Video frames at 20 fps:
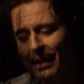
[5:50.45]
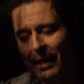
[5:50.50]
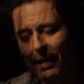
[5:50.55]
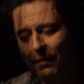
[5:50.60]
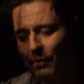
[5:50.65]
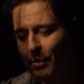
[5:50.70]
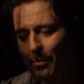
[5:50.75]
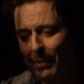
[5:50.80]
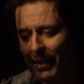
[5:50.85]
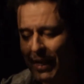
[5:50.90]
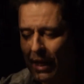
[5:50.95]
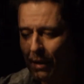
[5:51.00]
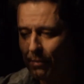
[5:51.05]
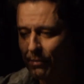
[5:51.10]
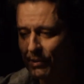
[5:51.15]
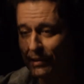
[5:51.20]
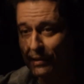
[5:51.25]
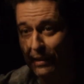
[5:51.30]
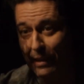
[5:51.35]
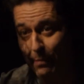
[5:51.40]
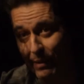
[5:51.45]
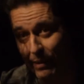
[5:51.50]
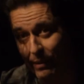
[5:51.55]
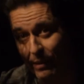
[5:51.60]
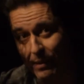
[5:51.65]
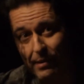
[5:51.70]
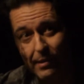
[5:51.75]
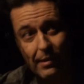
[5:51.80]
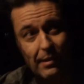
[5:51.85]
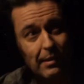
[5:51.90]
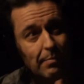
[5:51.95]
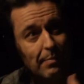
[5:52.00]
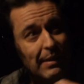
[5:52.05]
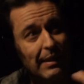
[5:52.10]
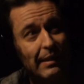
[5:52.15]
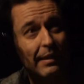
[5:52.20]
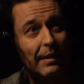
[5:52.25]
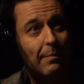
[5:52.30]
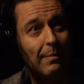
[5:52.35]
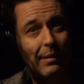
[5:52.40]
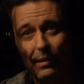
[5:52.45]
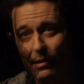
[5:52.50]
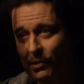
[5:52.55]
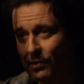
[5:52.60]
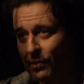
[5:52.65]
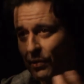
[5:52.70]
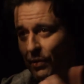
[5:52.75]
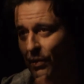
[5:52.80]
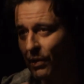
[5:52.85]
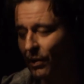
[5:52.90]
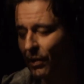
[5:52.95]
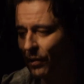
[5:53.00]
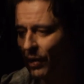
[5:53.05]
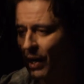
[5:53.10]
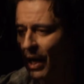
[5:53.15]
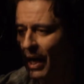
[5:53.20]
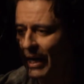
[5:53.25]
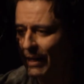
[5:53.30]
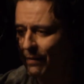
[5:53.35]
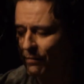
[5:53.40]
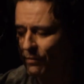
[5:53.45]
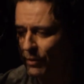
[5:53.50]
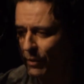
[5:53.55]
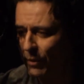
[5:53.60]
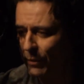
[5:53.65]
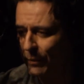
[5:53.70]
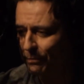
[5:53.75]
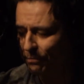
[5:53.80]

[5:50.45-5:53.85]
everyone my albums and limitless is being limitless in our, our lives you know